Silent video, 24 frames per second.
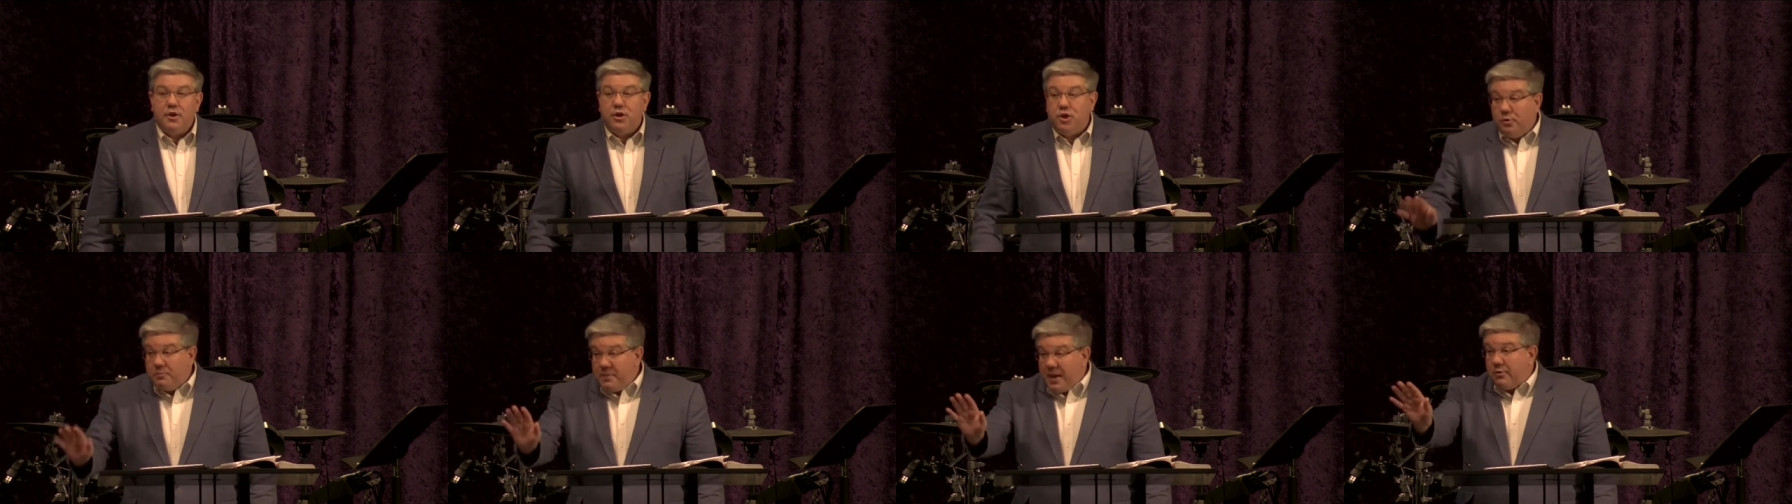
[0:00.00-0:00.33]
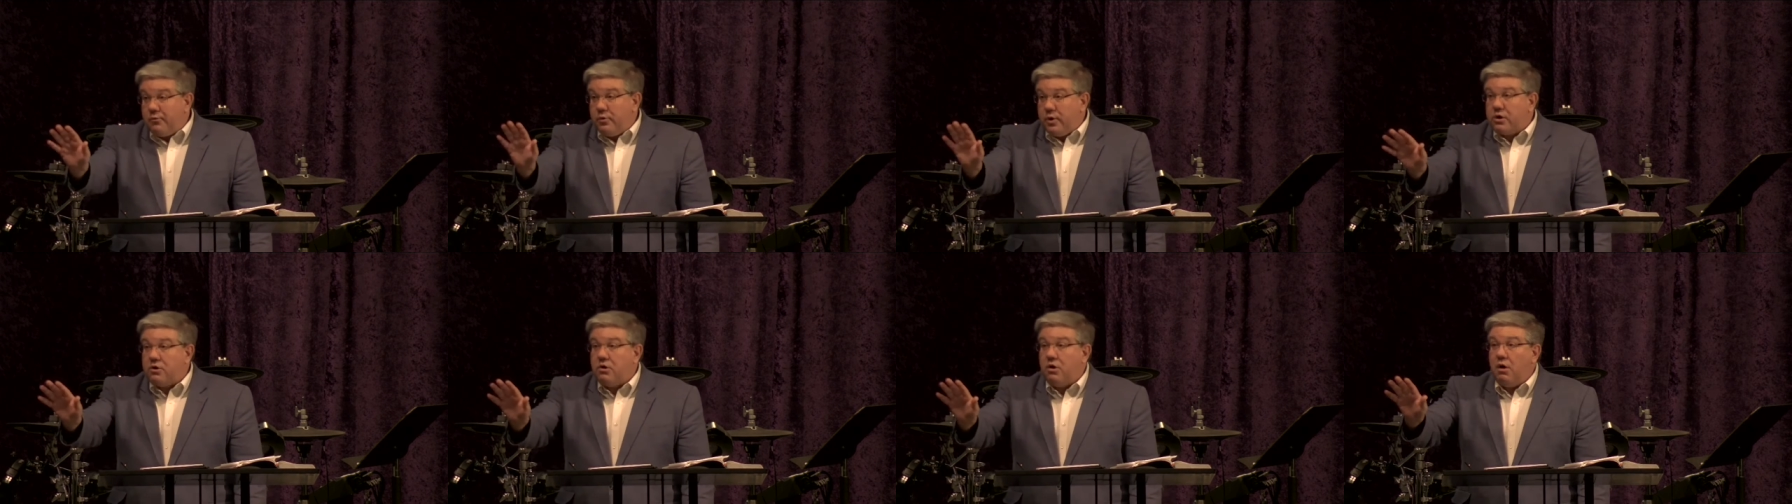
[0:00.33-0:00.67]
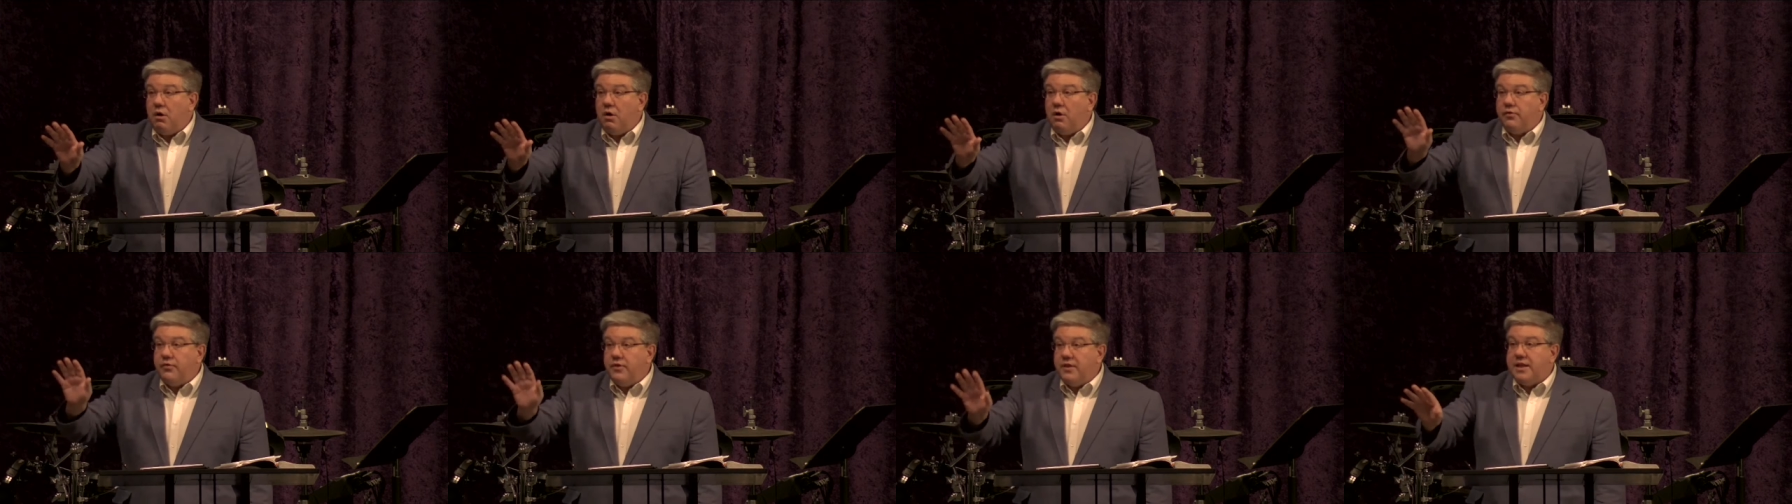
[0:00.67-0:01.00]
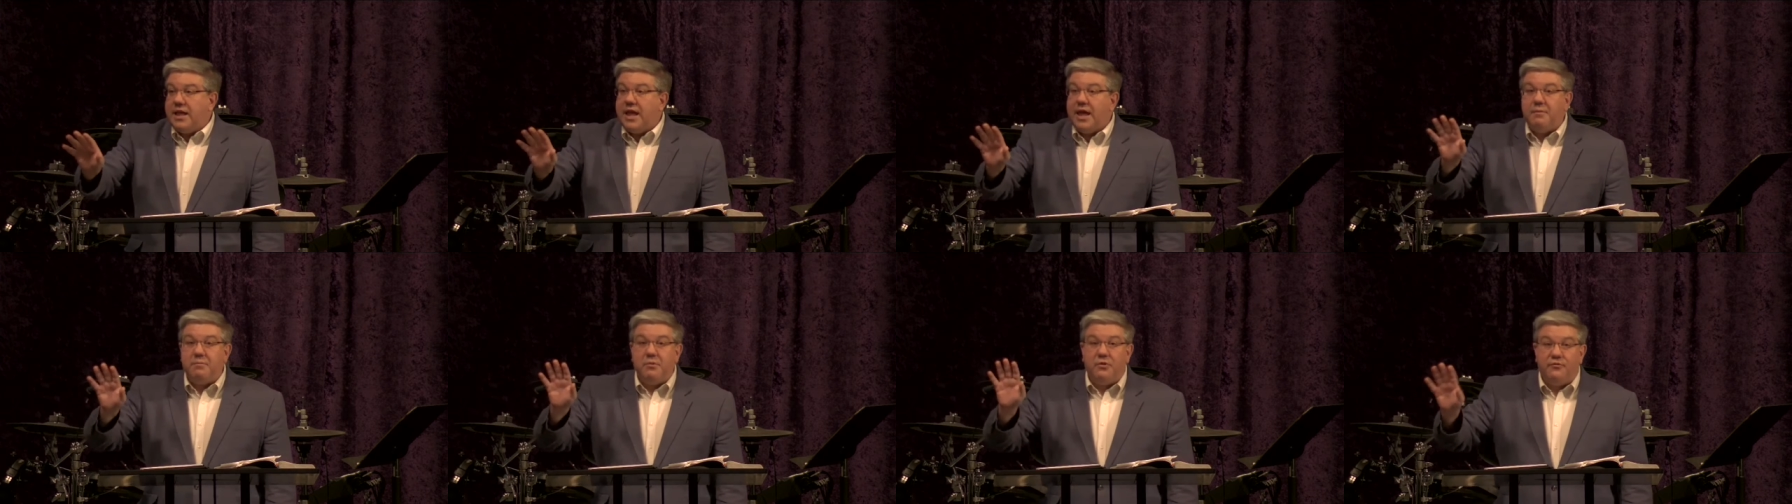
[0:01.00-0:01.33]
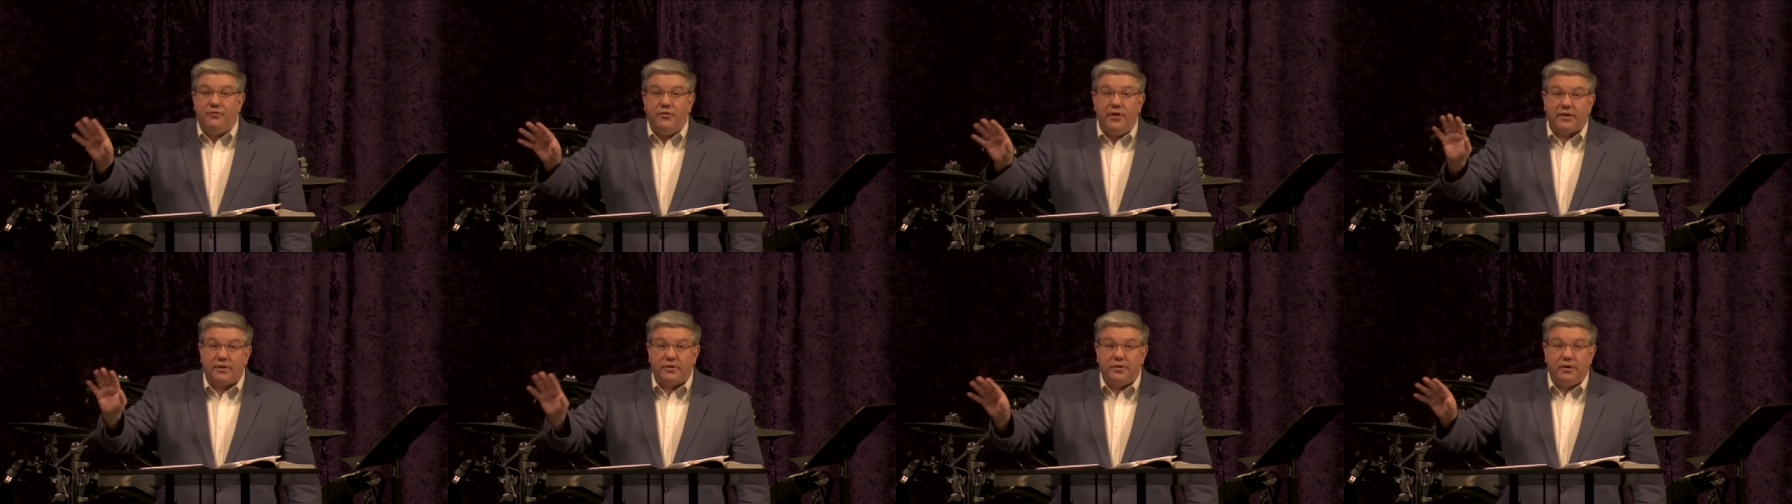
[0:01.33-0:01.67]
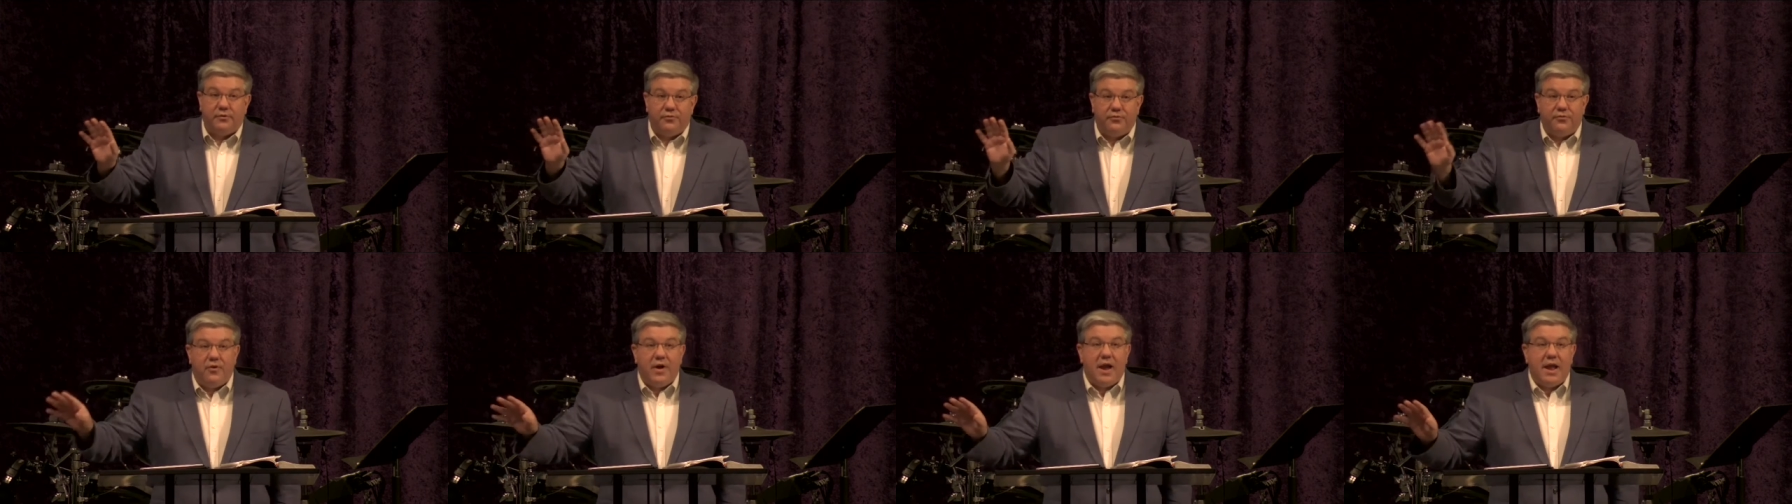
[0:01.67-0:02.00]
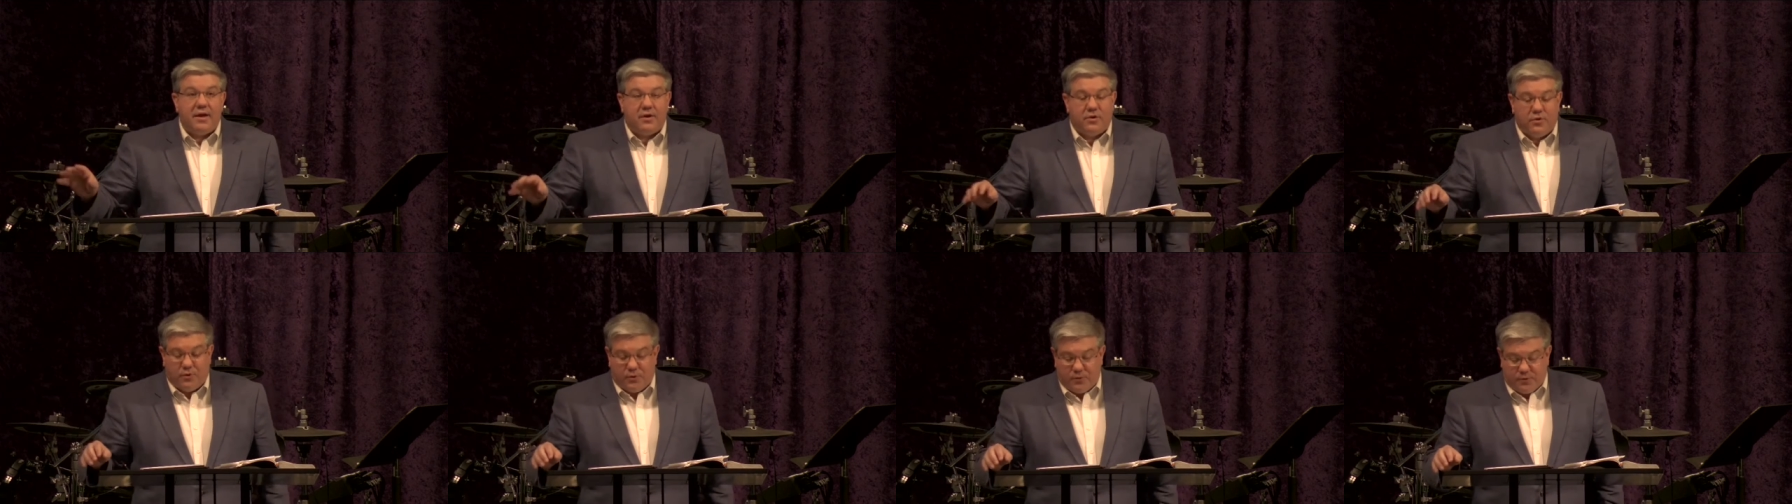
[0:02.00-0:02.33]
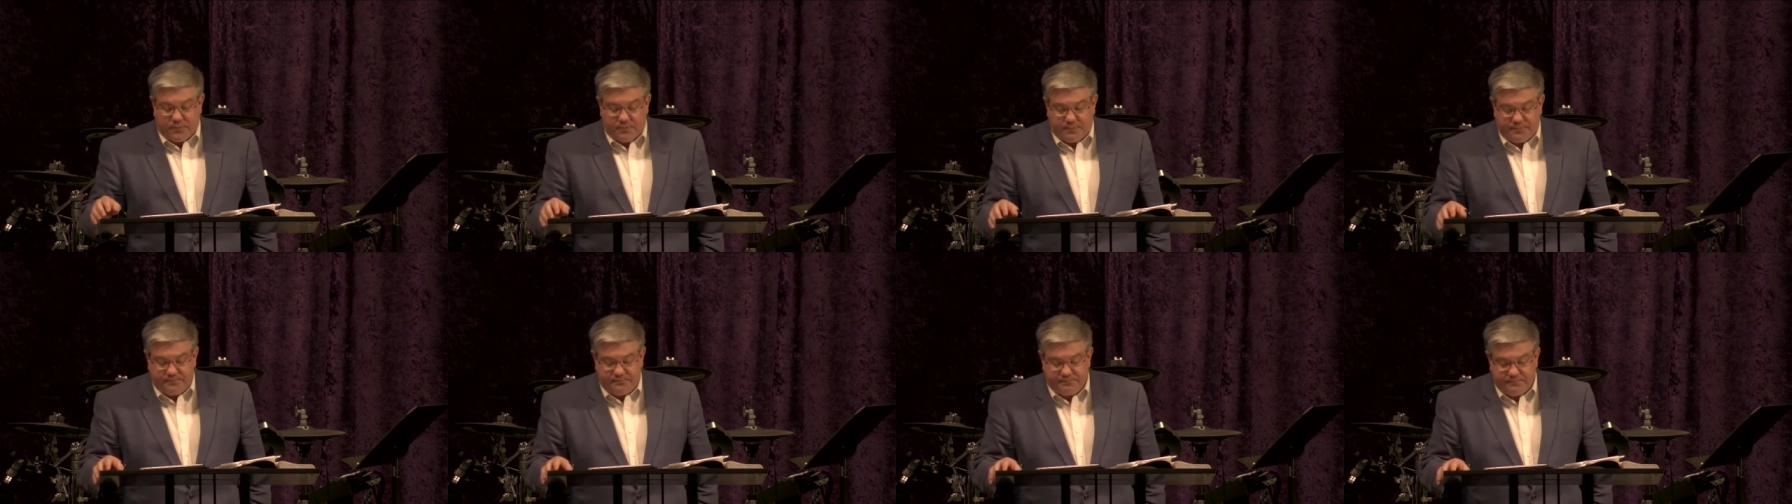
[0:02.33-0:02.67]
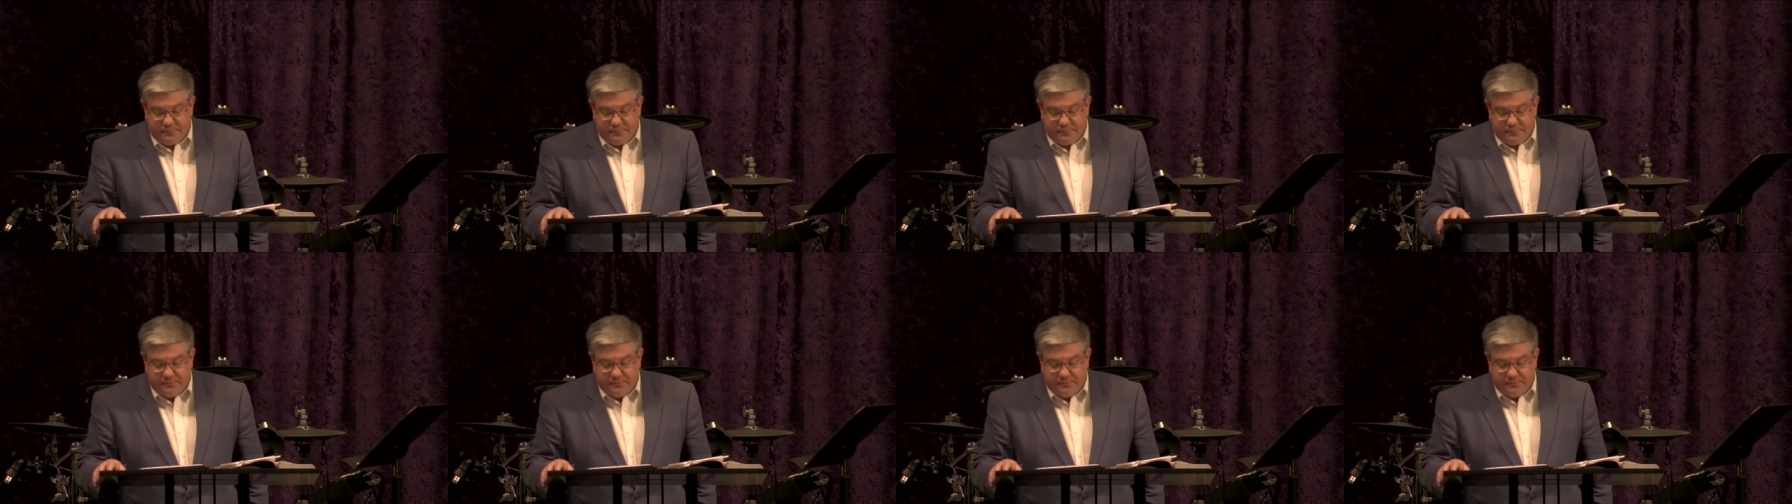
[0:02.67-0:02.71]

You may recall the name of Viktor Frankl.